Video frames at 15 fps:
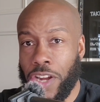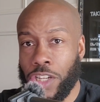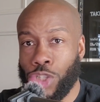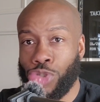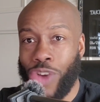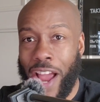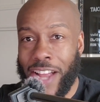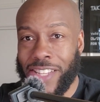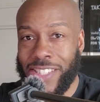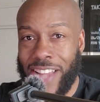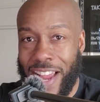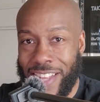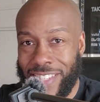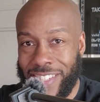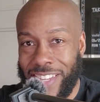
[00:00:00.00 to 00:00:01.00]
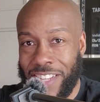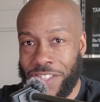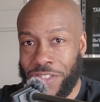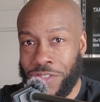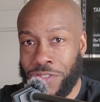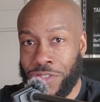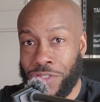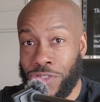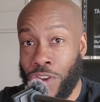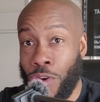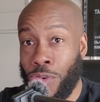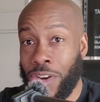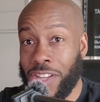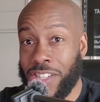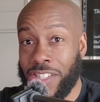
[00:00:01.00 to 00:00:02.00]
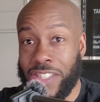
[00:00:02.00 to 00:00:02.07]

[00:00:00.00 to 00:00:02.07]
trackside sensors known as